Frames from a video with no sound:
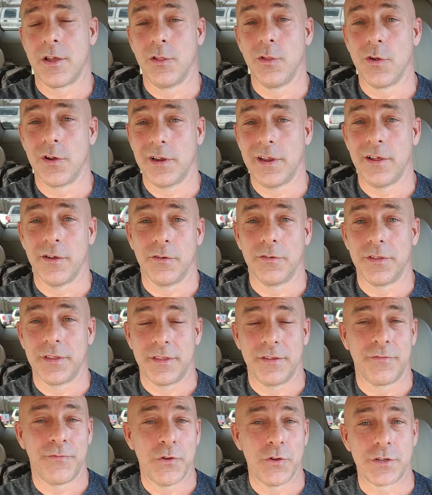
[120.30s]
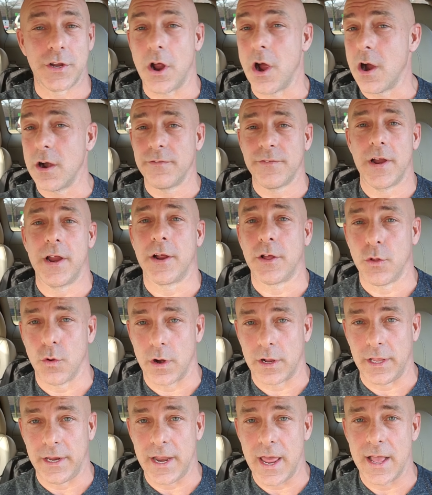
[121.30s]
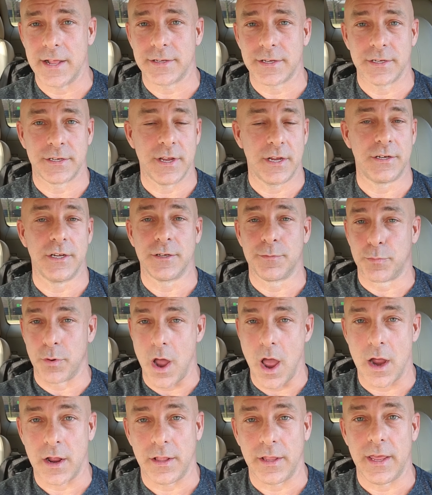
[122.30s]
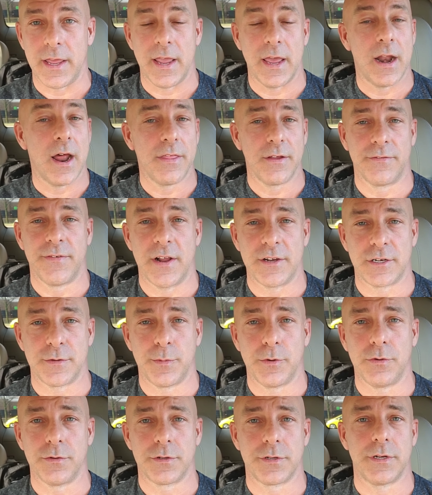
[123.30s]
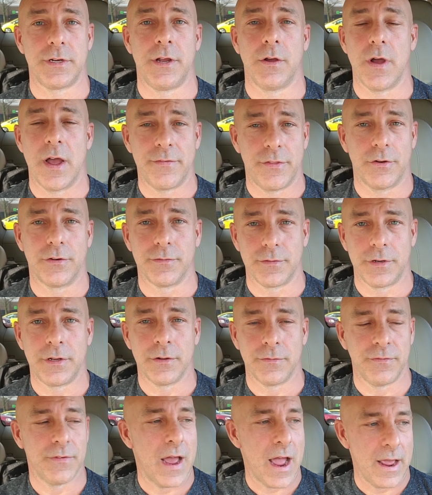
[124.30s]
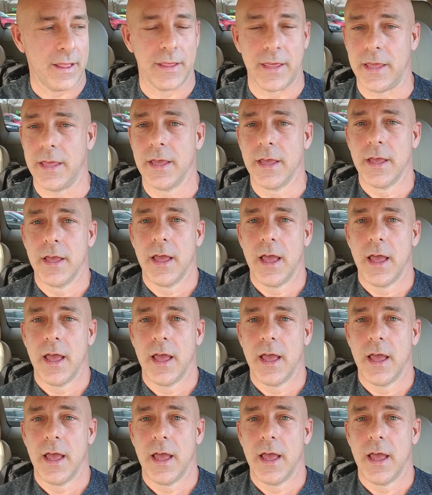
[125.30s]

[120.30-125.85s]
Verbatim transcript: you know, foods that aren't very calorically dense, such as broccoli and other vegetables, you know, other, you know, highly